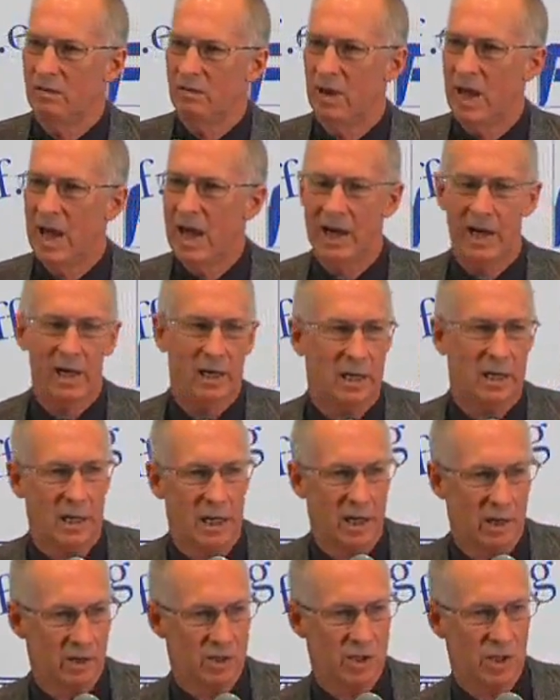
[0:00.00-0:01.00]
Nevada
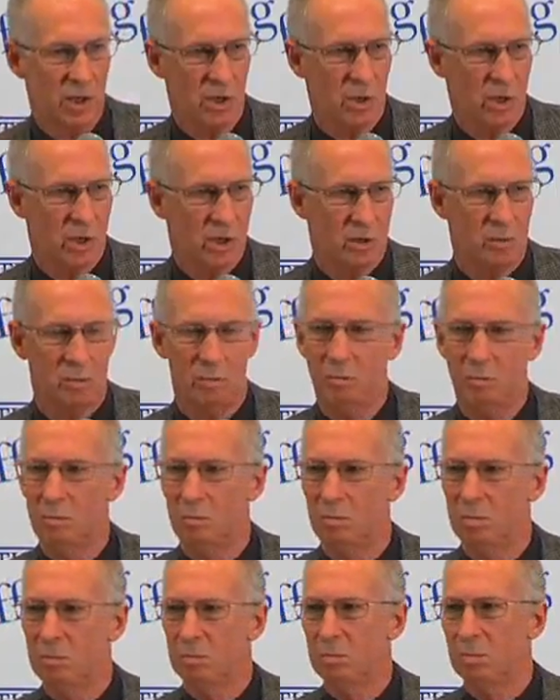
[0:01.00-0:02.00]
and Arizona and
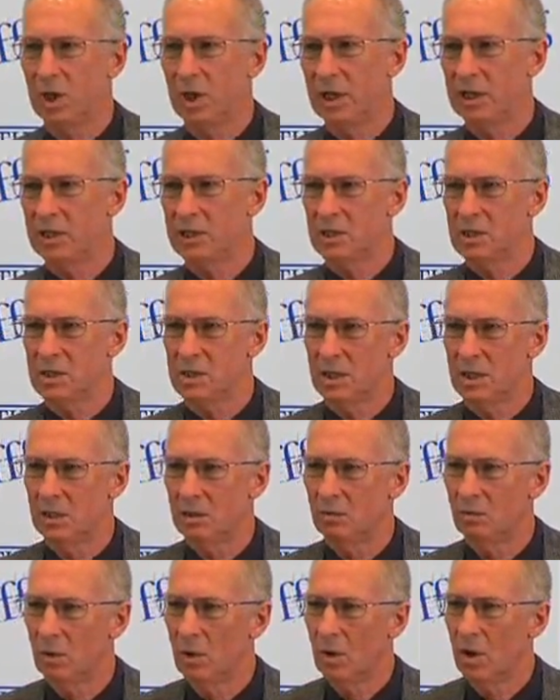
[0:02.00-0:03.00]
places
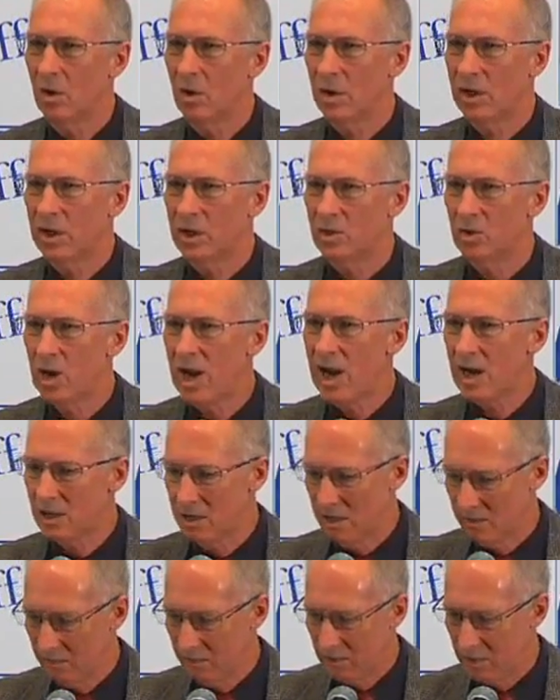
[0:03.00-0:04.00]
that were already
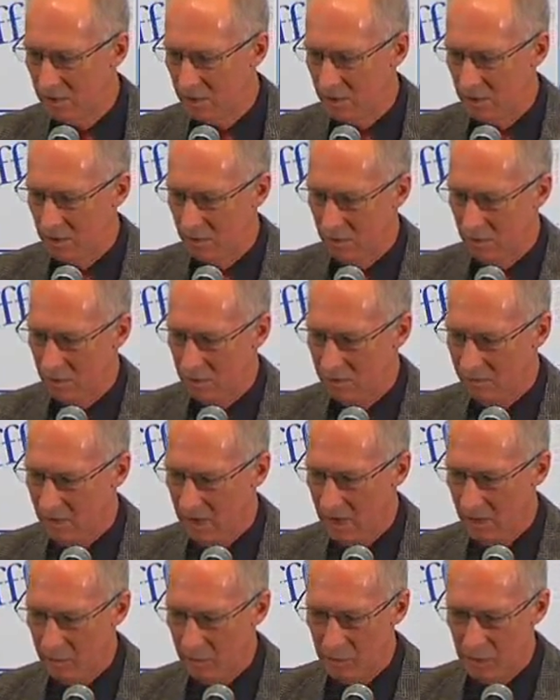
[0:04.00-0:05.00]
attractive to
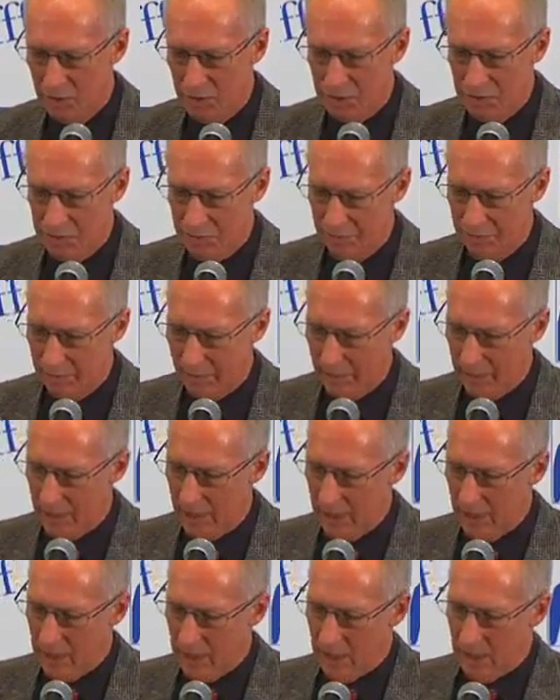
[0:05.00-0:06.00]
developers.
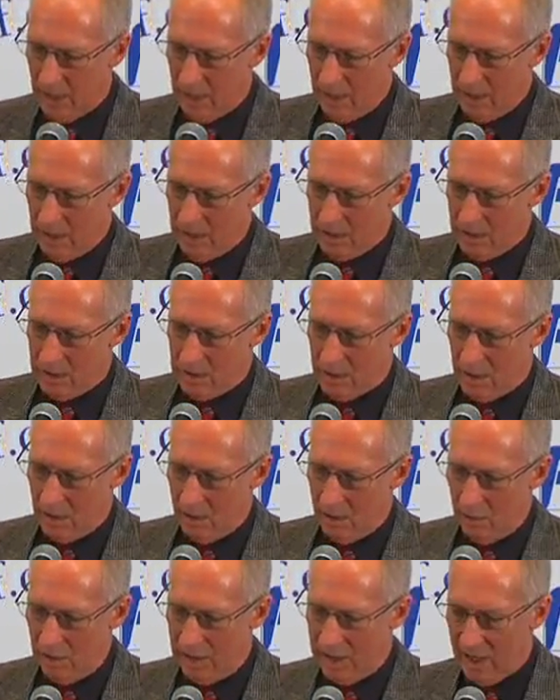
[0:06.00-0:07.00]

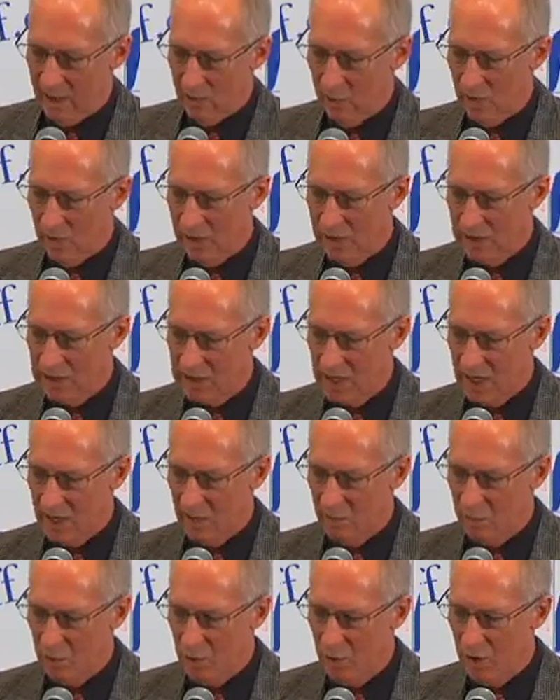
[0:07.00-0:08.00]
So we got a real
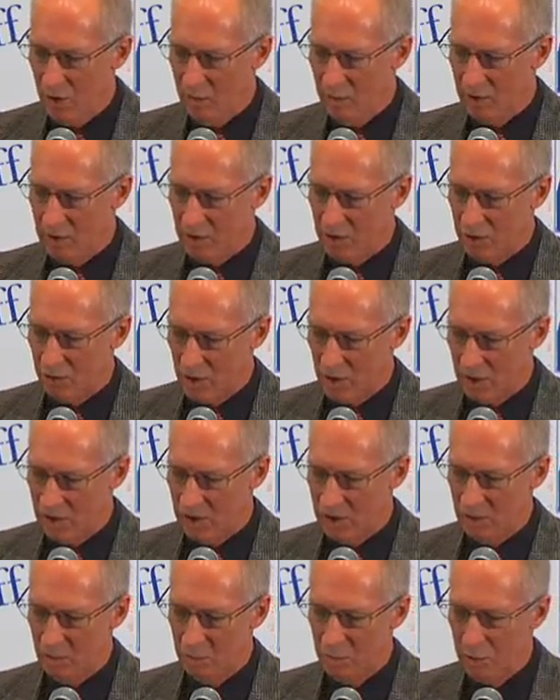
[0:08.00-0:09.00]
estate boom,
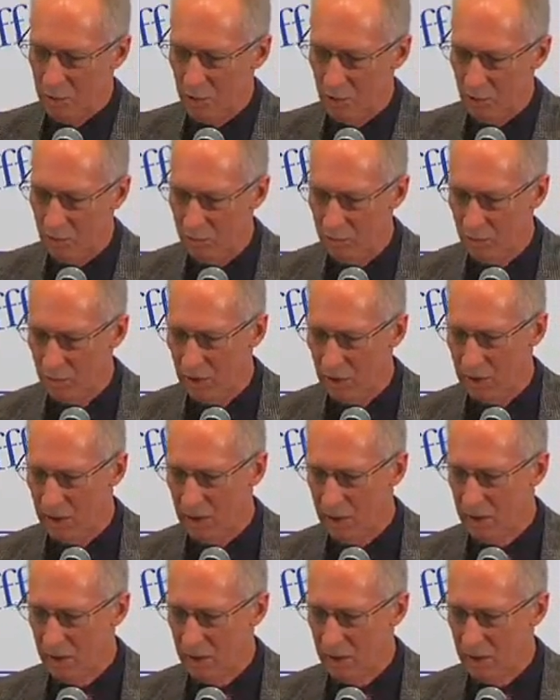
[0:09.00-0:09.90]
construction boom